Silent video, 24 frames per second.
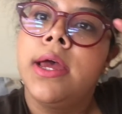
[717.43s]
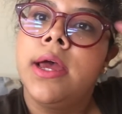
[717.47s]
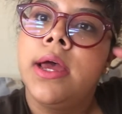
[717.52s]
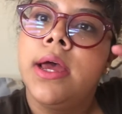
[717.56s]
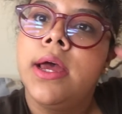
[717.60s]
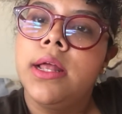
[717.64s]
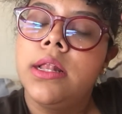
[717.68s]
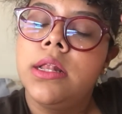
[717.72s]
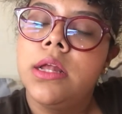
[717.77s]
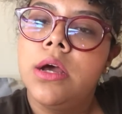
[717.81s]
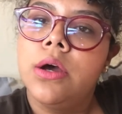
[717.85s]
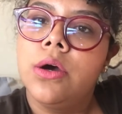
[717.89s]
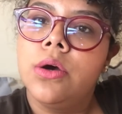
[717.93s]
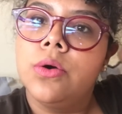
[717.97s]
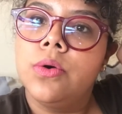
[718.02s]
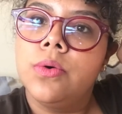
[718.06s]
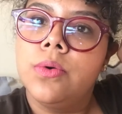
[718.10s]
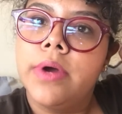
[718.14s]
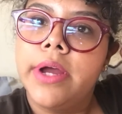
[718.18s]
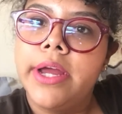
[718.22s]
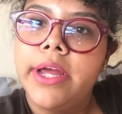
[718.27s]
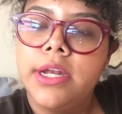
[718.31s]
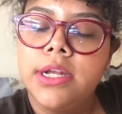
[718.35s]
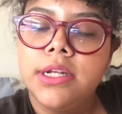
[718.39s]

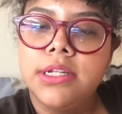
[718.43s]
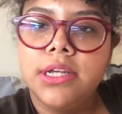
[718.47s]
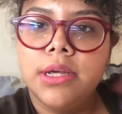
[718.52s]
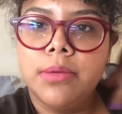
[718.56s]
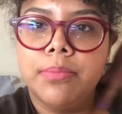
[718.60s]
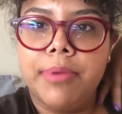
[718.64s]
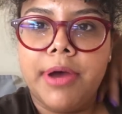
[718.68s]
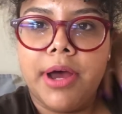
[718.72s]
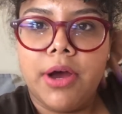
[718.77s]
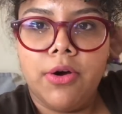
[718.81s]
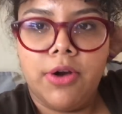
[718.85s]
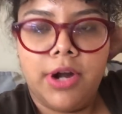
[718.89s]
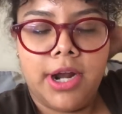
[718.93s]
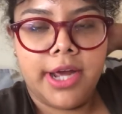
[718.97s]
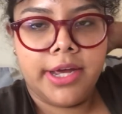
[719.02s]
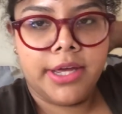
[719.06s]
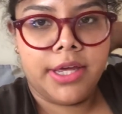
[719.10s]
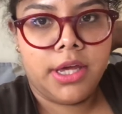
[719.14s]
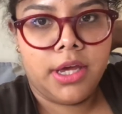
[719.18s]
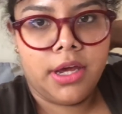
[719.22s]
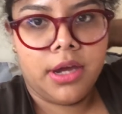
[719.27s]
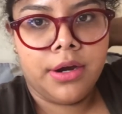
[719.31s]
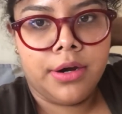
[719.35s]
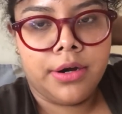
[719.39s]
Hello, Editing Paola
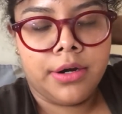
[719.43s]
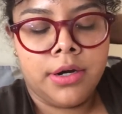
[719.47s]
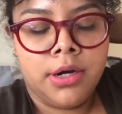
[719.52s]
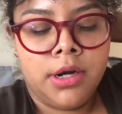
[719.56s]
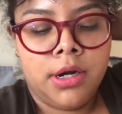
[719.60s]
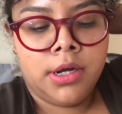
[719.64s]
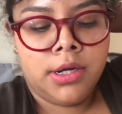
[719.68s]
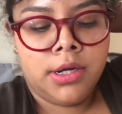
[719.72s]
here.